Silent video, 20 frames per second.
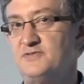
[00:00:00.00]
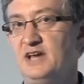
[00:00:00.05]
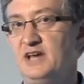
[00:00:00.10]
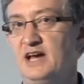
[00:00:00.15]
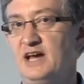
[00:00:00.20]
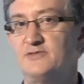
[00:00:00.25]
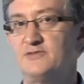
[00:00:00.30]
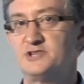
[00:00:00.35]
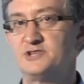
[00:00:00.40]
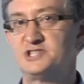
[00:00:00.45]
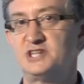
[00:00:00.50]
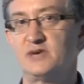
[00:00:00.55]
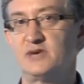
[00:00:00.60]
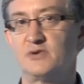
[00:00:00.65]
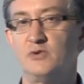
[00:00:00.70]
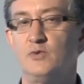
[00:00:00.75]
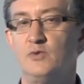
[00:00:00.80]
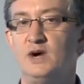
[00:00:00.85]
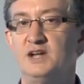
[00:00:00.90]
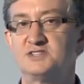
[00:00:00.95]
an
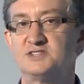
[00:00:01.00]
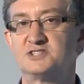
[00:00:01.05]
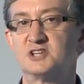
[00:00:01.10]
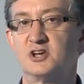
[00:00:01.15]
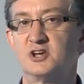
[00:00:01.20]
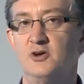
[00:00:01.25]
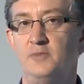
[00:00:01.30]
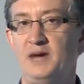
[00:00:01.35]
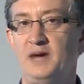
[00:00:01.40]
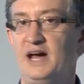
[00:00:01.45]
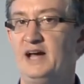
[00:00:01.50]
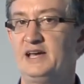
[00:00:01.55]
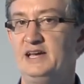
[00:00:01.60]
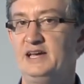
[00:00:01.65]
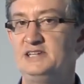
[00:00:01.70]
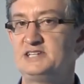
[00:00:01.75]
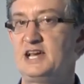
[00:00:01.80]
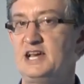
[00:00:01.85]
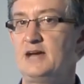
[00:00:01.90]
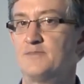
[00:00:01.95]
adversary wants to go back
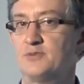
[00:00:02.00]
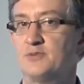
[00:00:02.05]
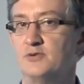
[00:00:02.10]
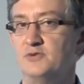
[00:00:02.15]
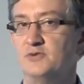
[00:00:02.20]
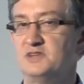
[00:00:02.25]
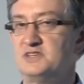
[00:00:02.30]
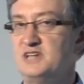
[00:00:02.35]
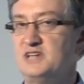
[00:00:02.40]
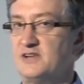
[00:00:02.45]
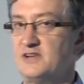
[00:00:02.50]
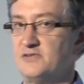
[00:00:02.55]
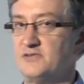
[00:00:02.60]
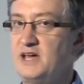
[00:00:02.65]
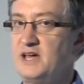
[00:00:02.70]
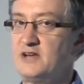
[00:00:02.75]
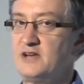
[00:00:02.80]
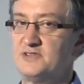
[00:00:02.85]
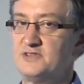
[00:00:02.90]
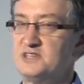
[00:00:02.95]
and tamper with data
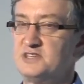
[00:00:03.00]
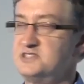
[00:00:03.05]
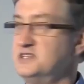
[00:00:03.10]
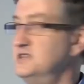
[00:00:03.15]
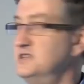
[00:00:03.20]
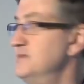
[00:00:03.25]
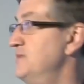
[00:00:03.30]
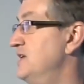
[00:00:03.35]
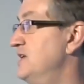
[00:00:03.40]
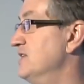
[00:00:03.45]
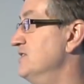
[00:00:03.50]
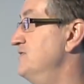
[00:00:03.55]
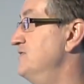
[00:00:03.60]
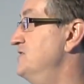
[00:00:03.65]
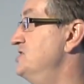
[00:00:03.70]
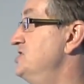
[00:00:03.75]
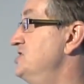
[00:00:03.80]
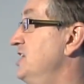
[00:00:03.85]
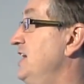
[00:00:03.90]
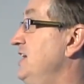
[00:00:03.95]
later that's in the middle of the
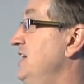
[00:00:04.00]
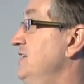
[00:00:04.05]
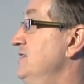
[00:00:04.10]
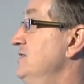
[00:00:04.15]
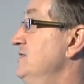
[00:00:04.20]
chain.